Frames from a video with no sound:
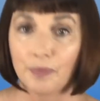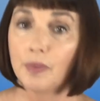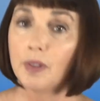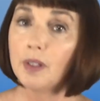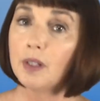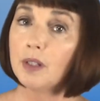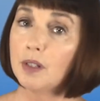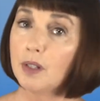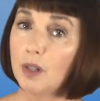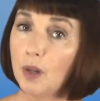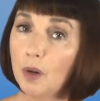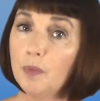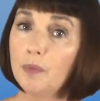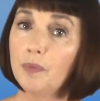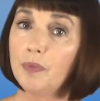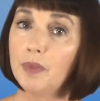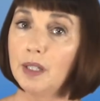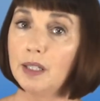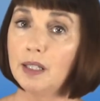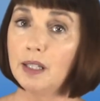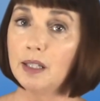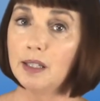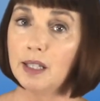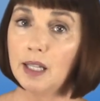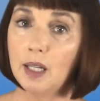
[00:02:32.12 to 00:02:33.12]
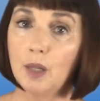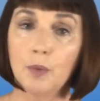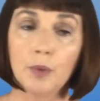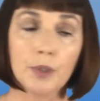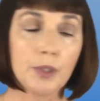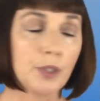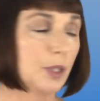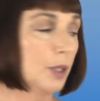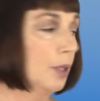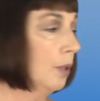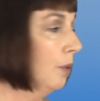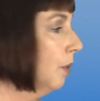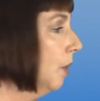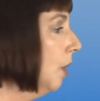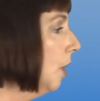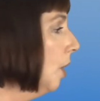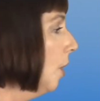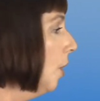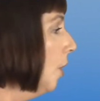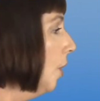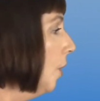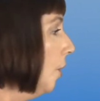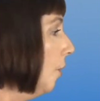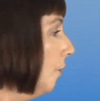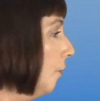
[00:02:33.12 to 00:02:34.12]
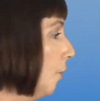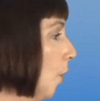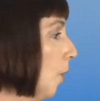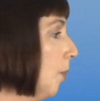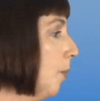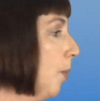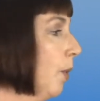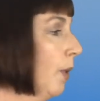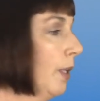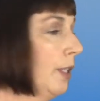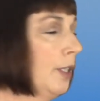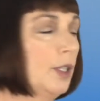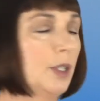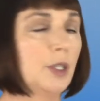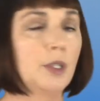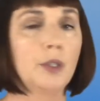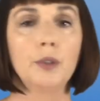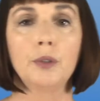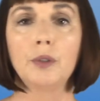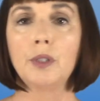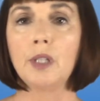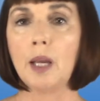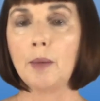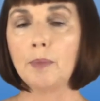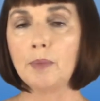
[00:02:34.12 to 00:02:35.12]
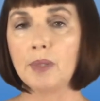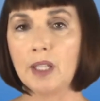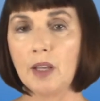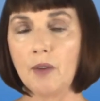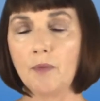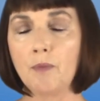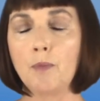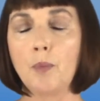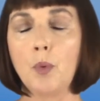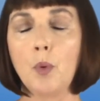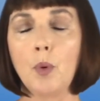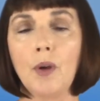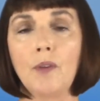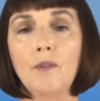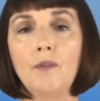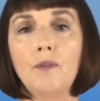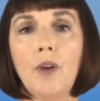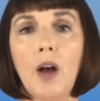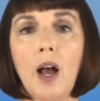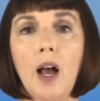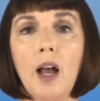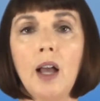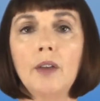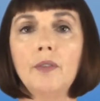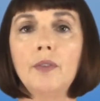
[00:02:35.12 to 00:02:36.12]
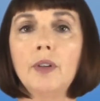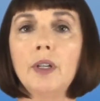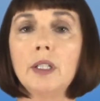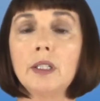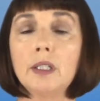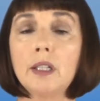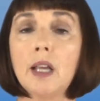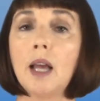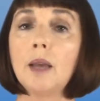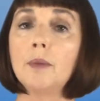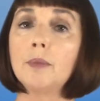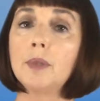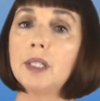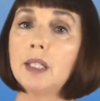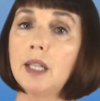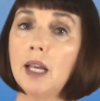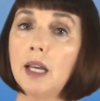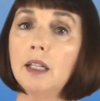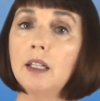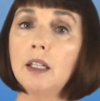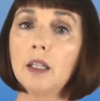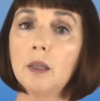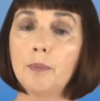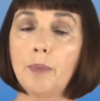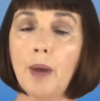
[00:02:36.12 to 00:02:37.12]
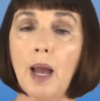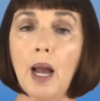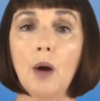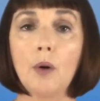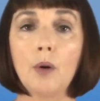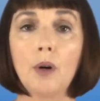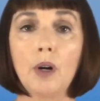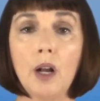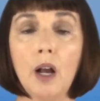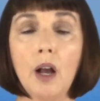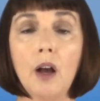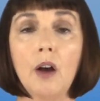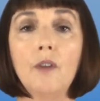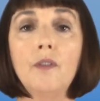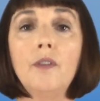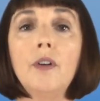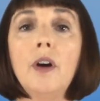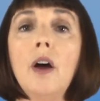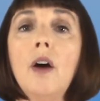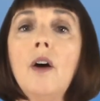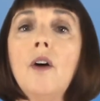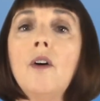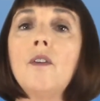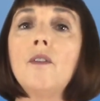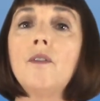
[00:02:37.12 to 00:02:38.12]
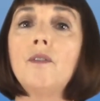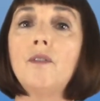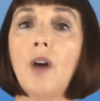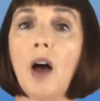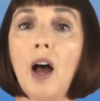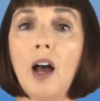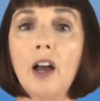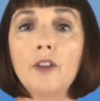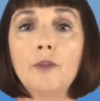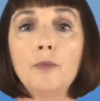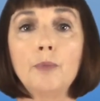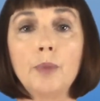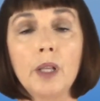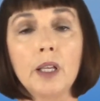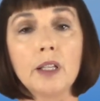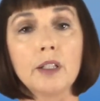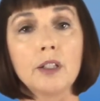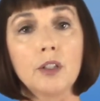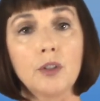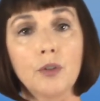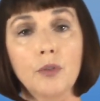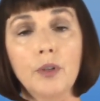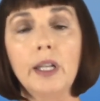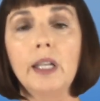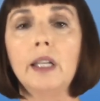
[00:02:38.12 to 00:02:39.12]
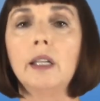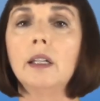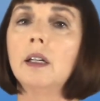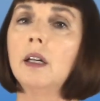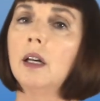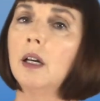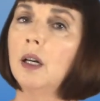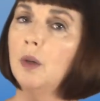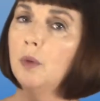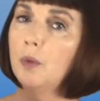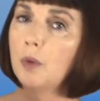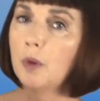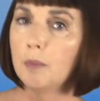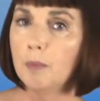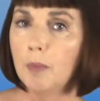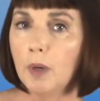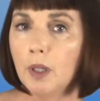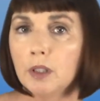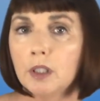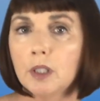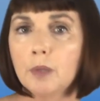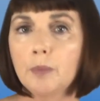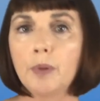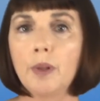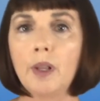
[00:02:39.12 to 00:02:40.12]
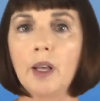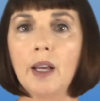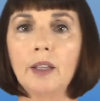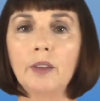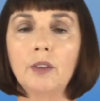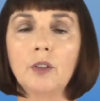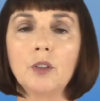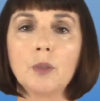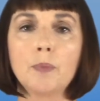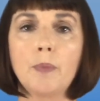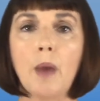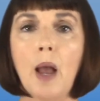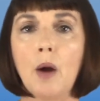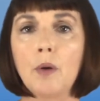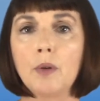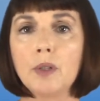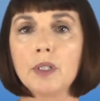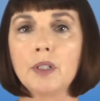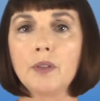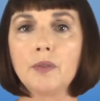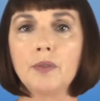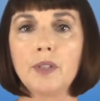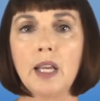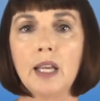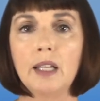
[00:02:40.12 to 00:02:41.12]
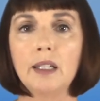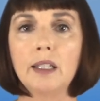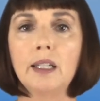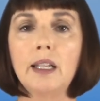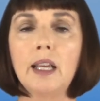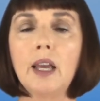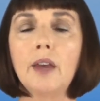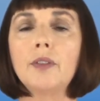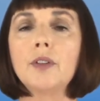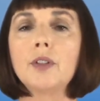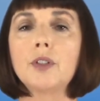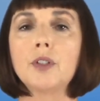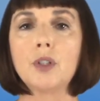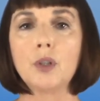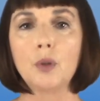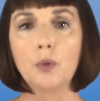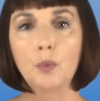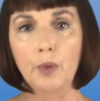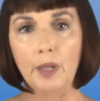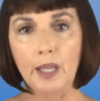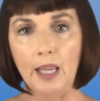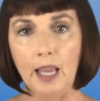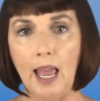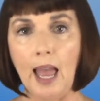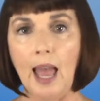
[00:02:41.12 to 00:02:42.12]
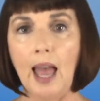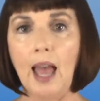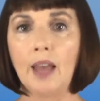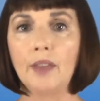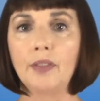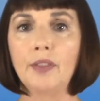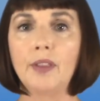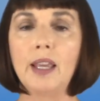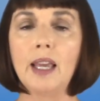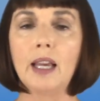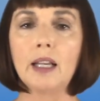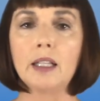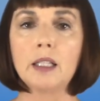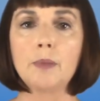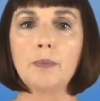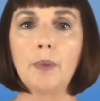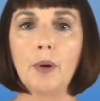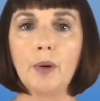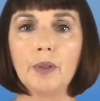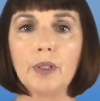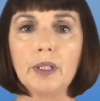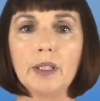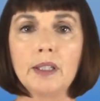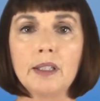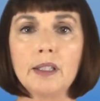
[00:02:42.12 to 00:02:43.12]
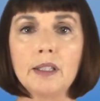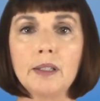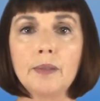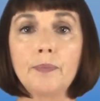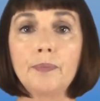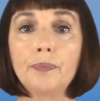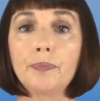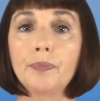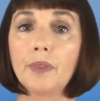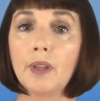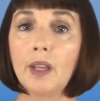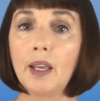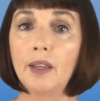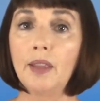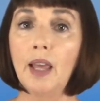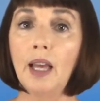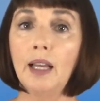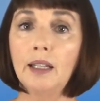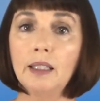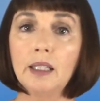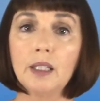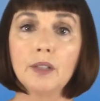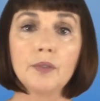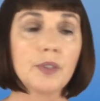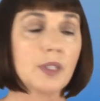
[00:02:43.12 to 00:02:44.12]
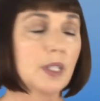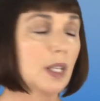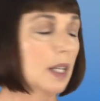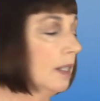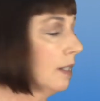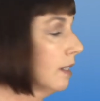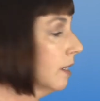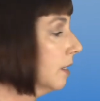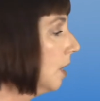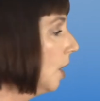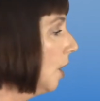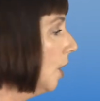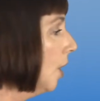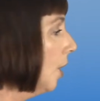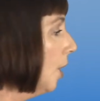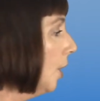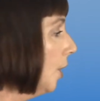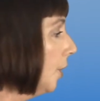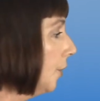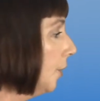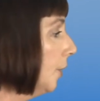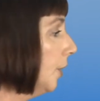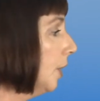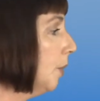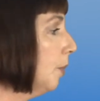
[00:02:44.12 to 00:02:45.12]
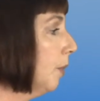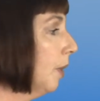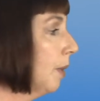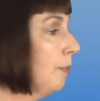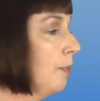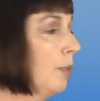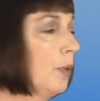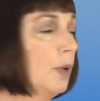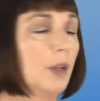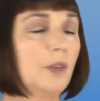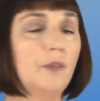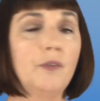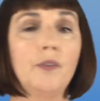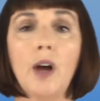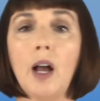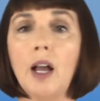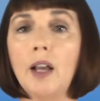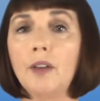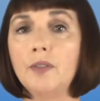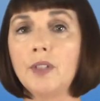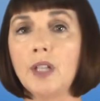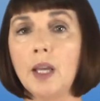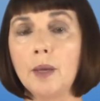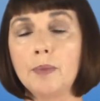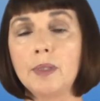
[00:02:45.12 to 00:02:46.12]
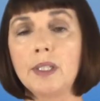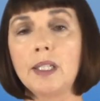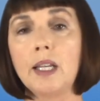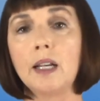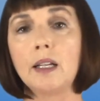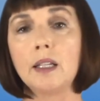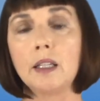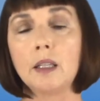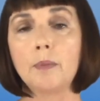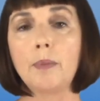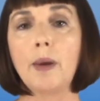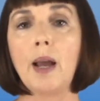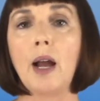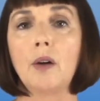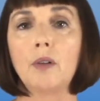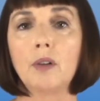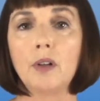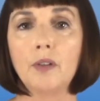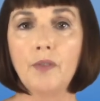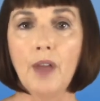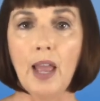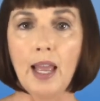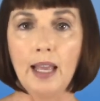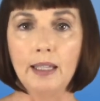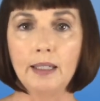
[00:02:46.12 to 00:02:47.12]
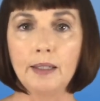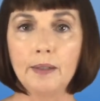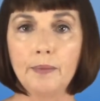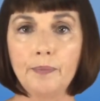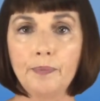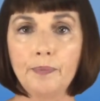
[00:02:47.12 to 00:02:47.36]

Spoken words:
So this is equal to 4.2 times 7.5 times 10 to the power of 5 plus 3. We're multiplying those powers of 10 together, so we add the exponents. And that gives us 31.5 times 10 to the power of 8.